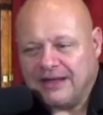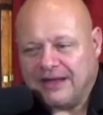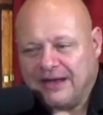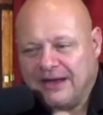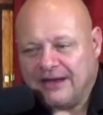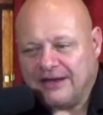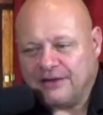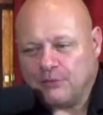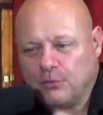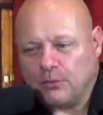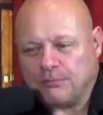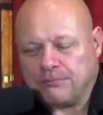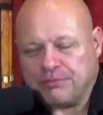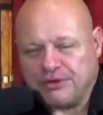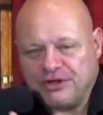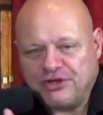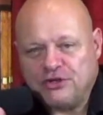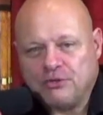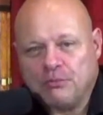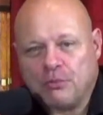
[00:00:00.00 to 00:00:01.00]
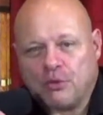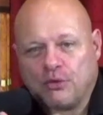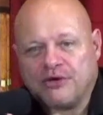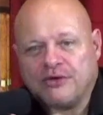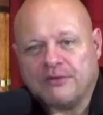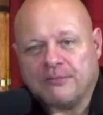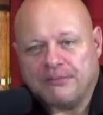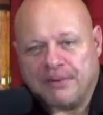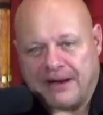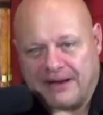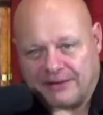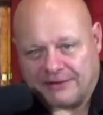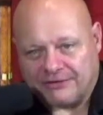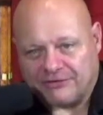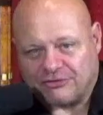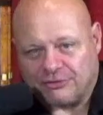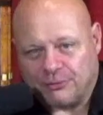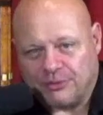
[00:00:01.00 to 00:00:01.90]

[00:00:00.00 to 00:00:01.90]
and it will bring you more into balance.